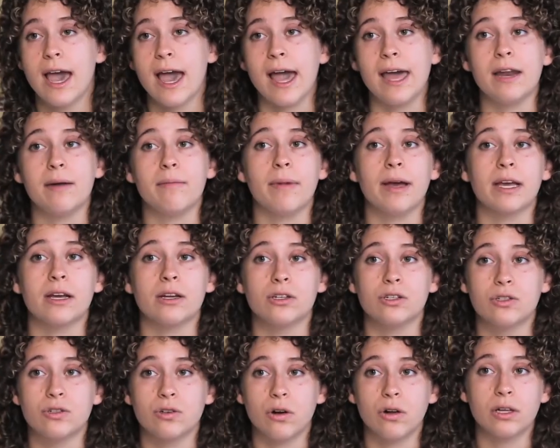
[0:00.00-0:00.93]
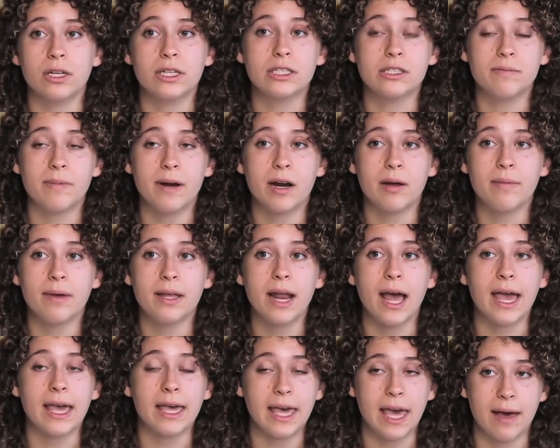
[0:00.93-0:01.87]
And in my control
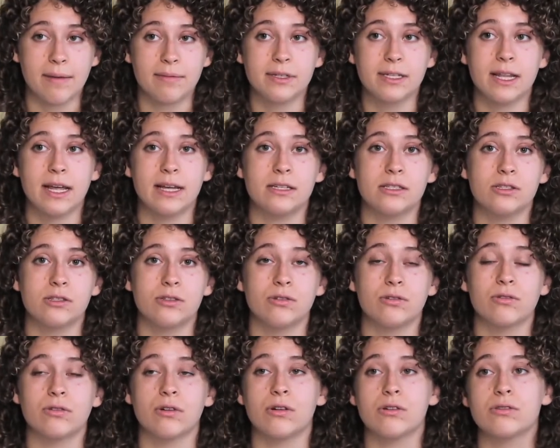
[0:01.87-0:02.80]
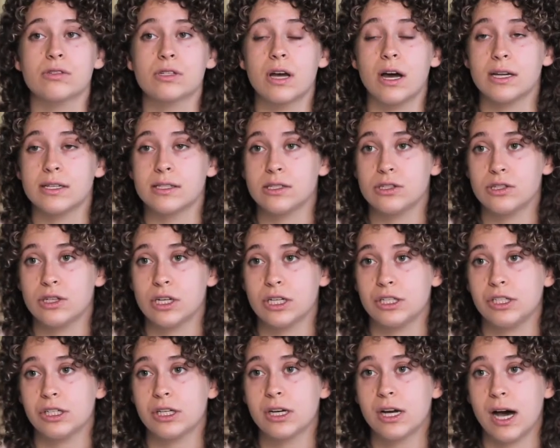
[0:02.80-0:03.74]
experiment, I kept that sucrose
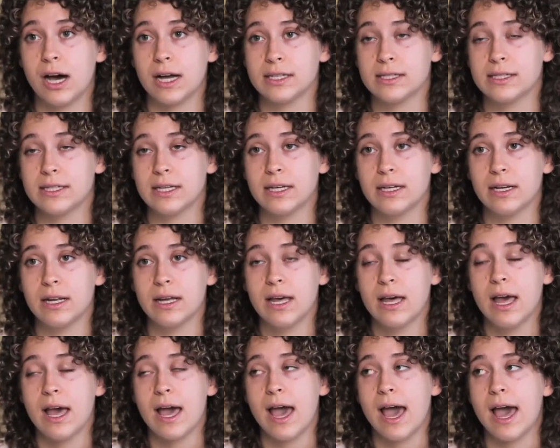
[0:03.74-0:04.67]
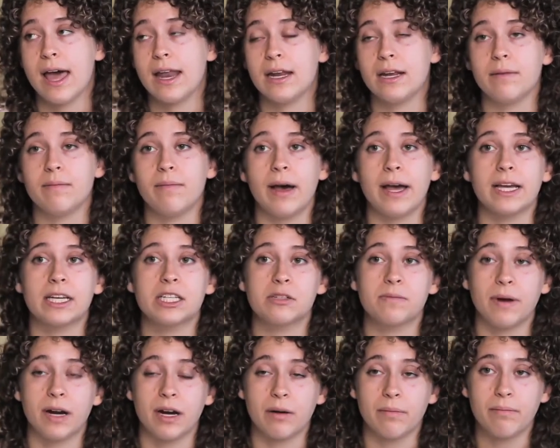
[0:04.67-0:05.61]
concentration constant. And in my
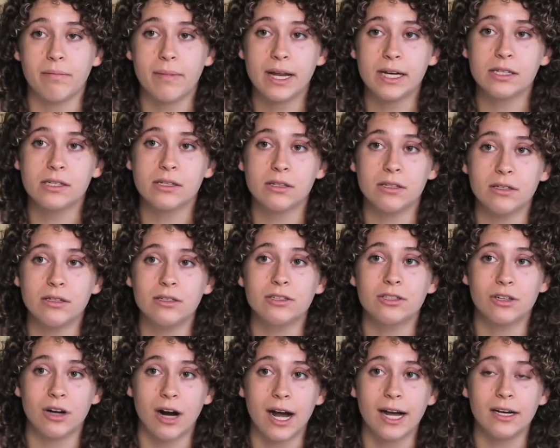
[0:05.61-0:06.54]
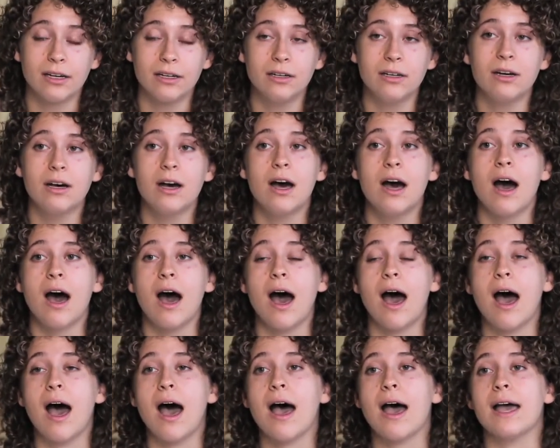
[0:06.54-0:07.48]
experimental trial,
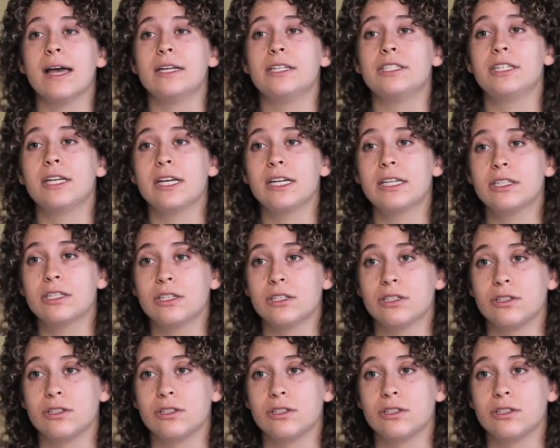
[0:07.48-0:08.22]
I changed the